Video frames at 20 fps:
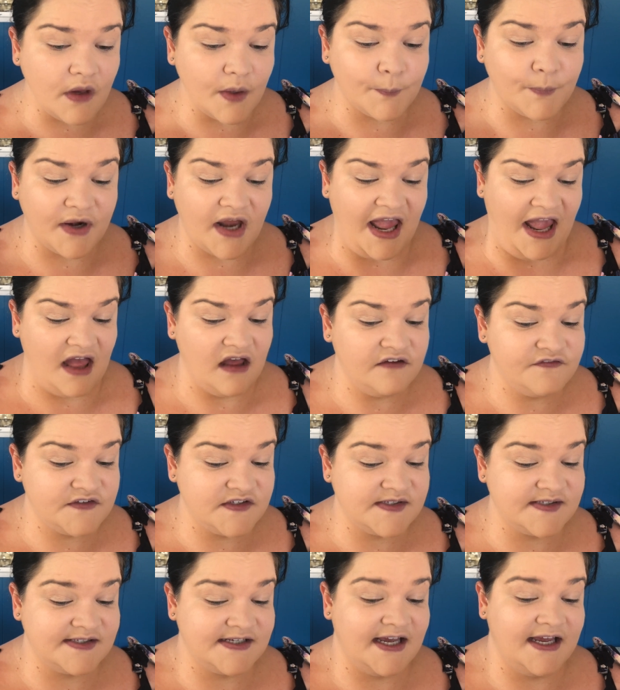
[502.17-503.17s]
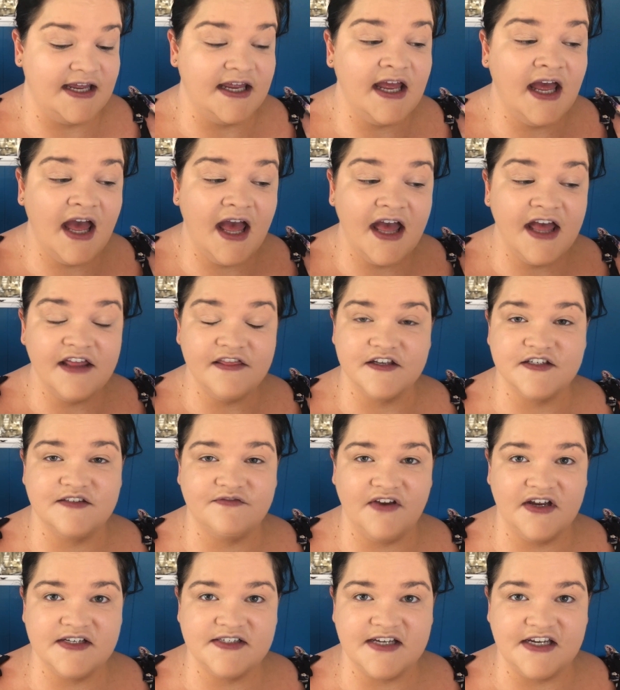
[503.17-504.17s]
But I have to say, this
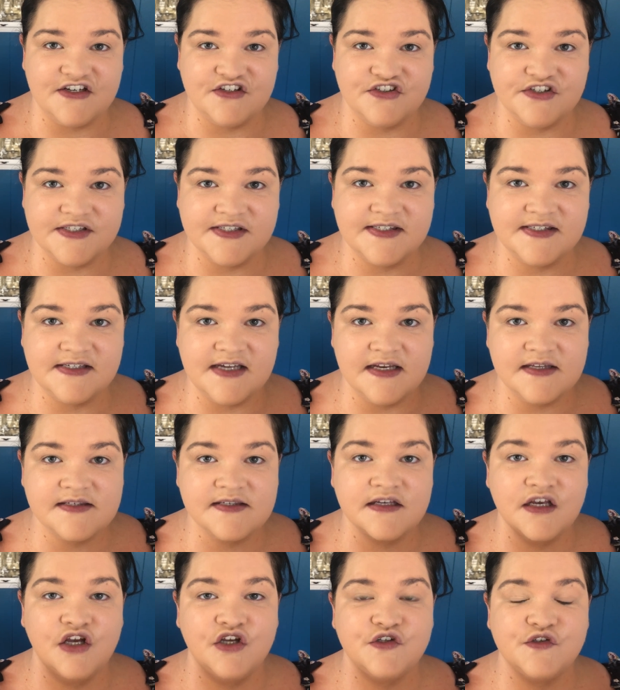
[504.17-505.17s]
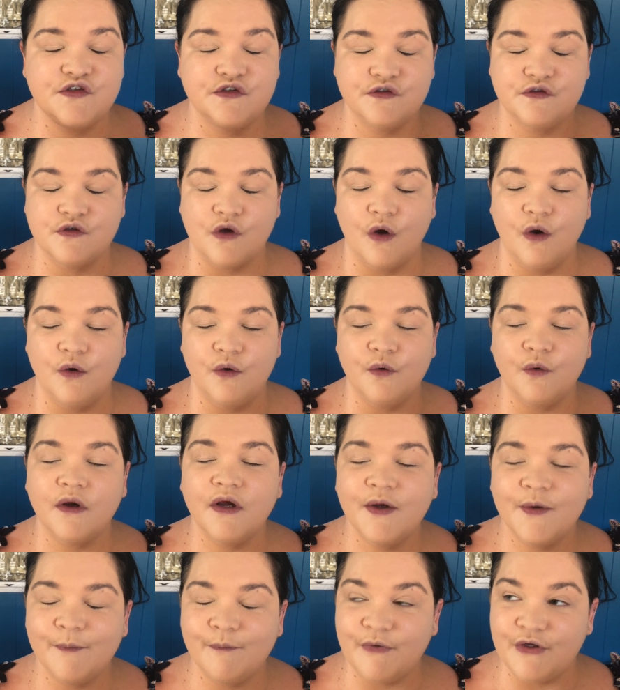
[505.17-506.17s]
foundation sits so
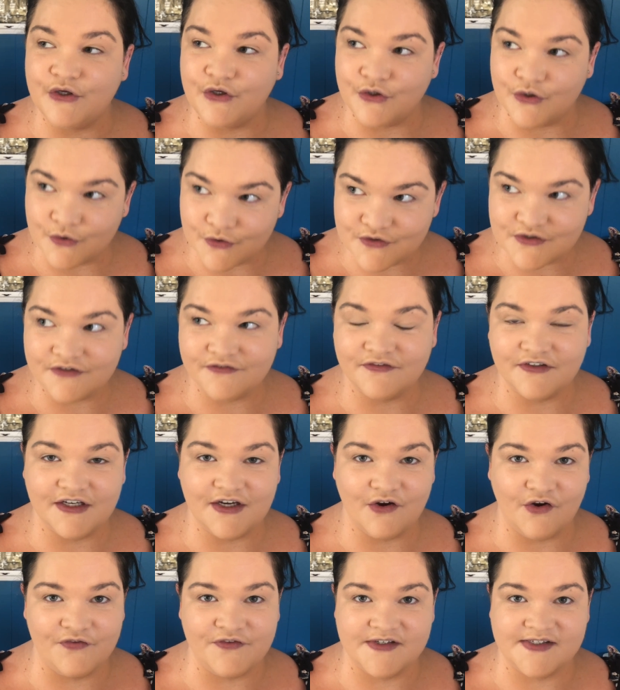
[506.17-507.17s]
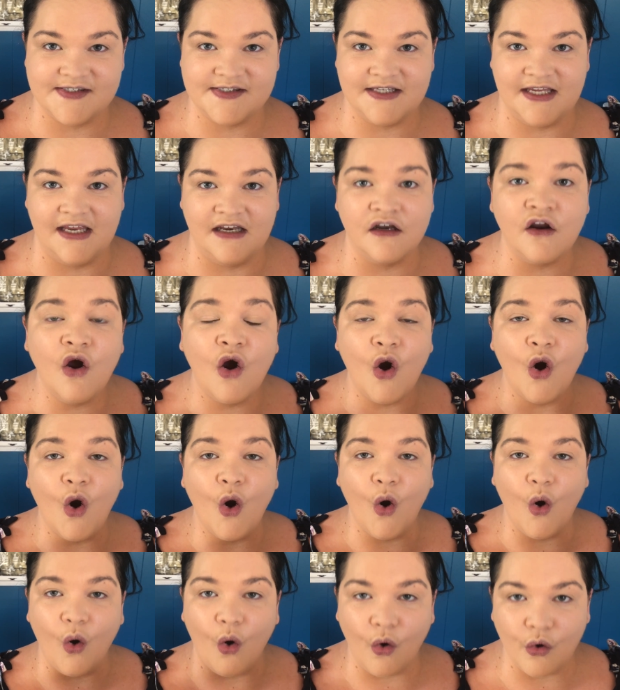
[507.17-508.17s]
beautifully on the skin.
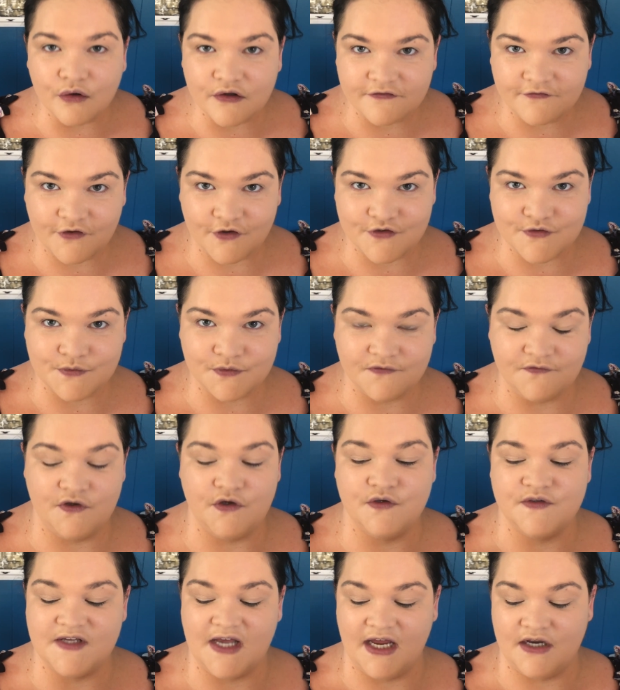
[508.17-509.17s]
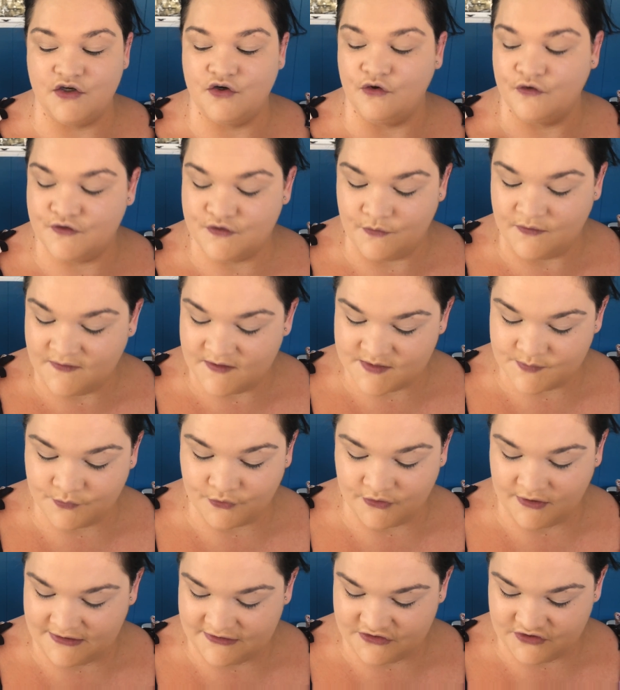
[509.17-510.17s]
All of those reviews are not doing this
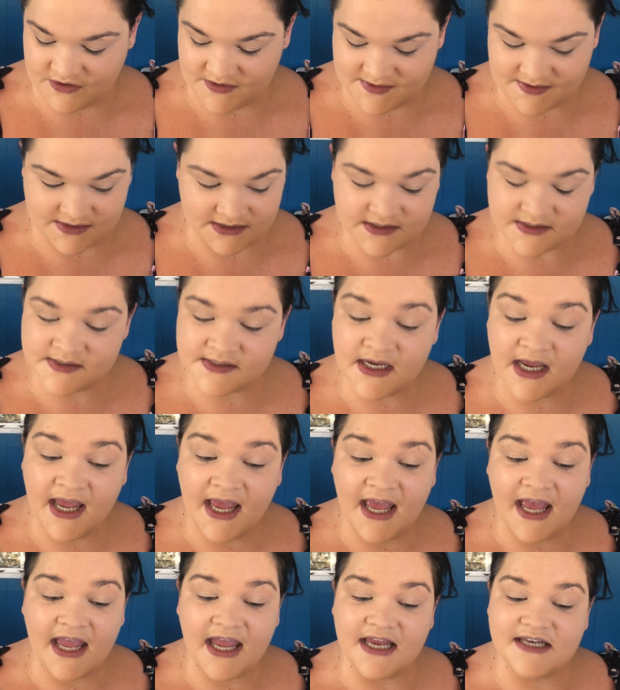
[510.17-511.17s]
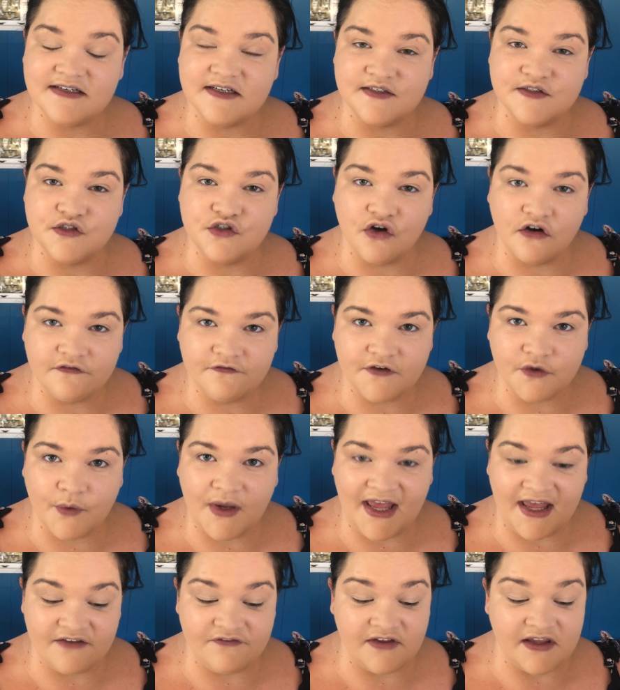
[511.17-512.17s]
product justice. It does not feel
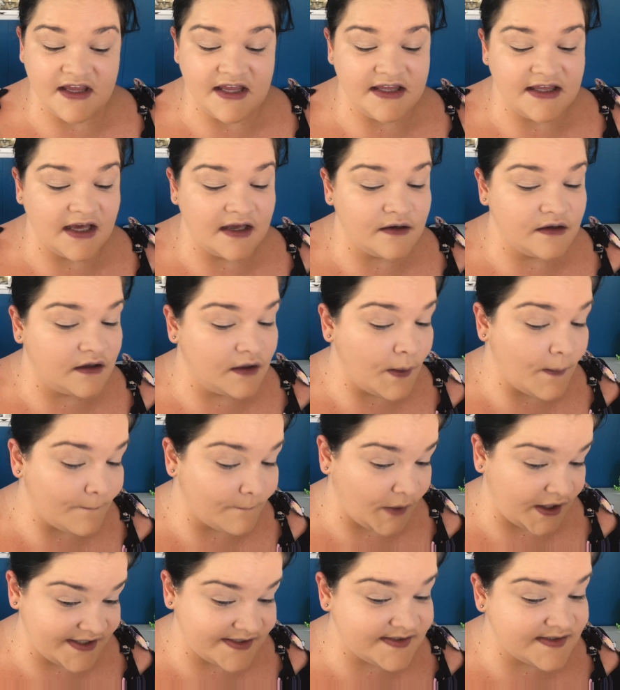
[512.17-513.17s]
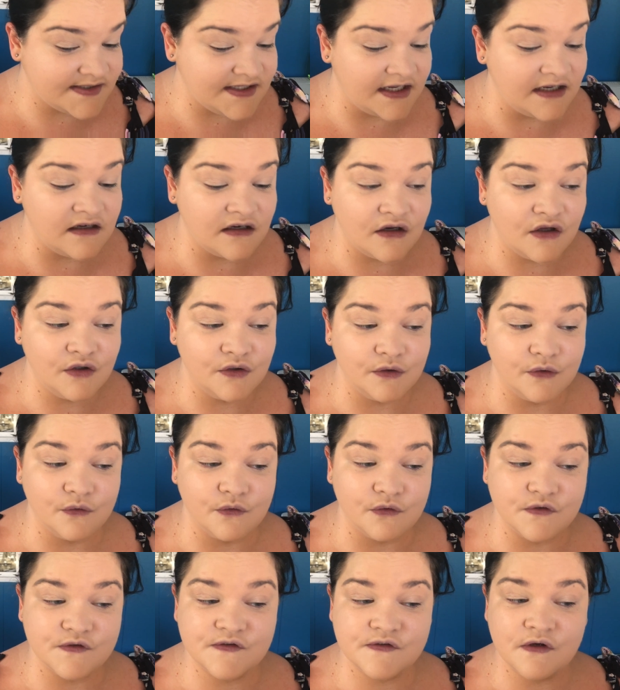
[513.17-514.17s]
heavy, yet my skin
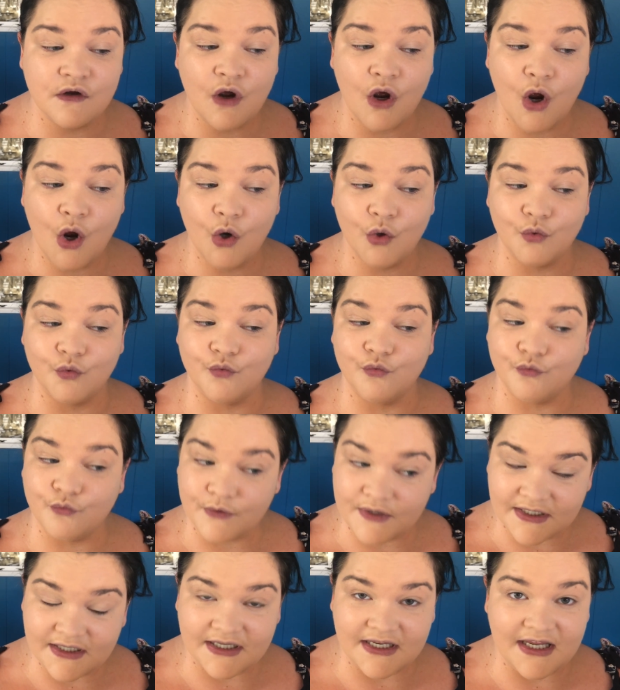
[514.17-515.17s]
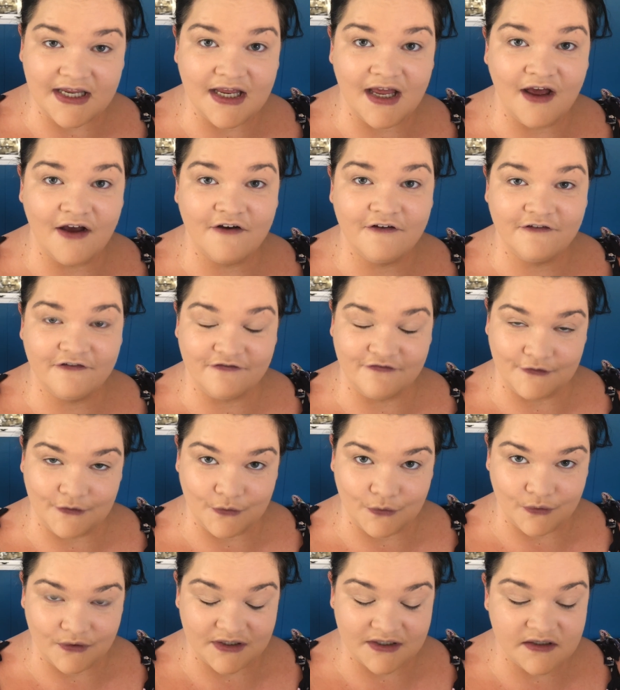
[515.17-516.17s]
looks really
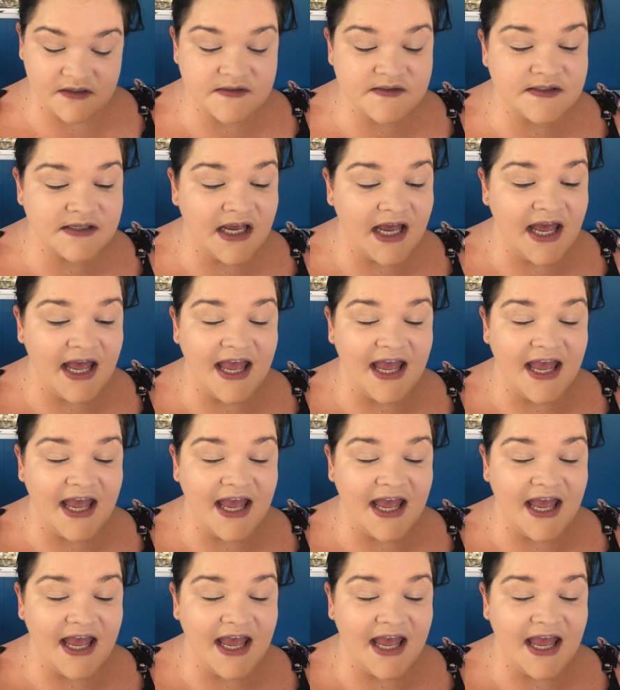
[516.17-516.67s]
flawless,